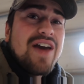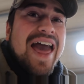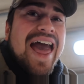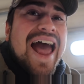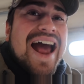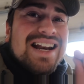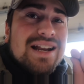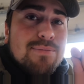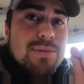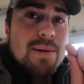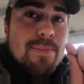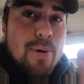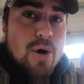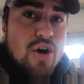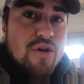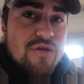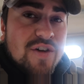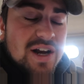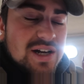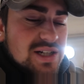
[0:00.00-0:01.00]
it had to be
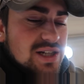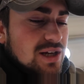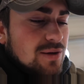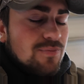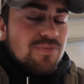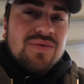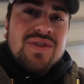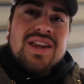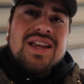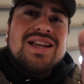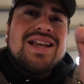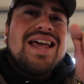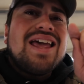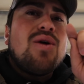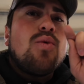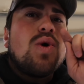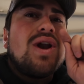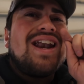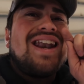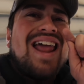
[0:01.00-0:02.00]
perfect,
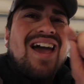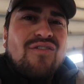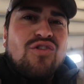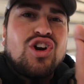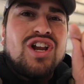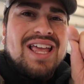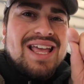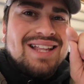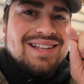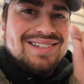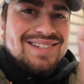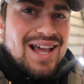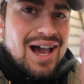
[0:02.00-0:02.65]
it would never get